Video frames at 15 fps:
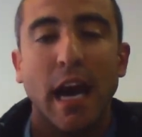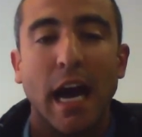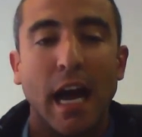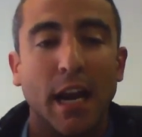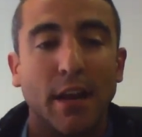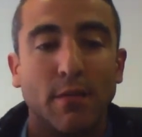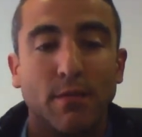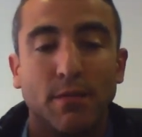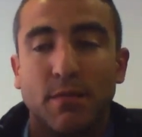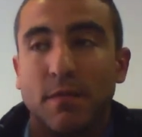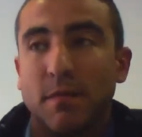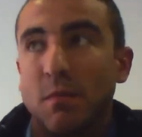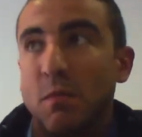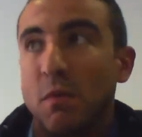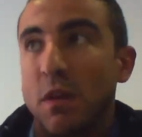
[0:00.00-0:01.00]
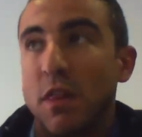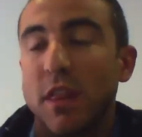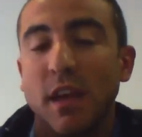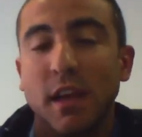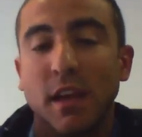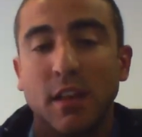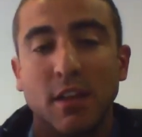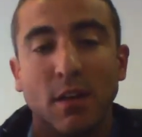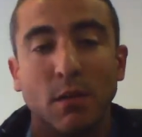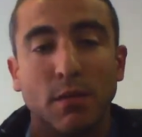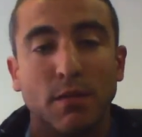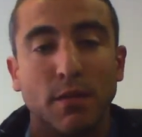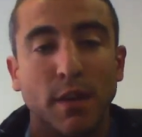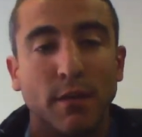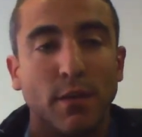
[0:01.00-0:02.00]
and if we think it's a
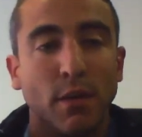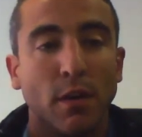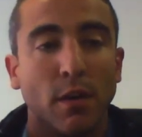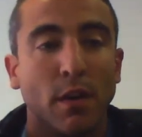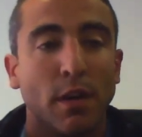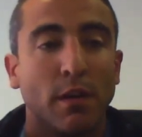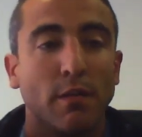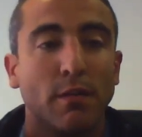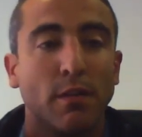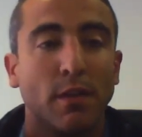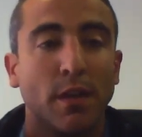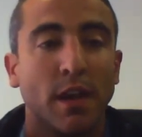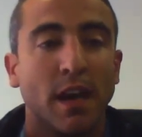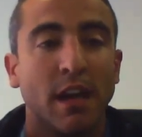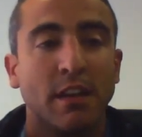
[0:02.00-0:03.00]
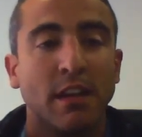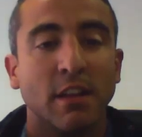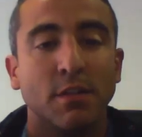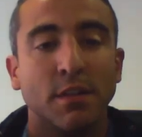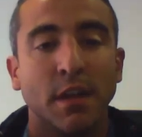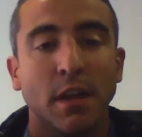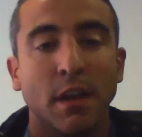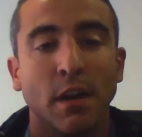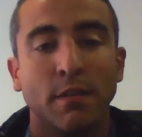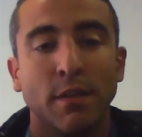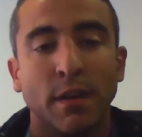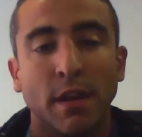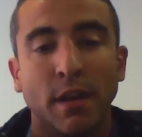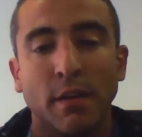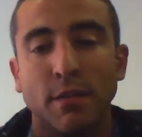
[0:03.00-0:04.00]
good fit for the Hustle Got Real
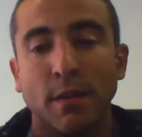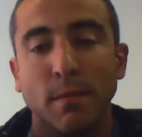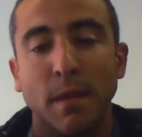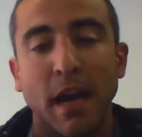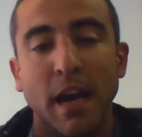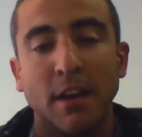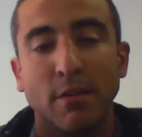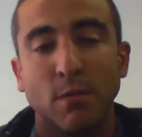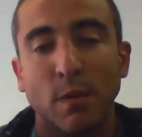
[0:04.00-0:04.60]
offering of suppliers,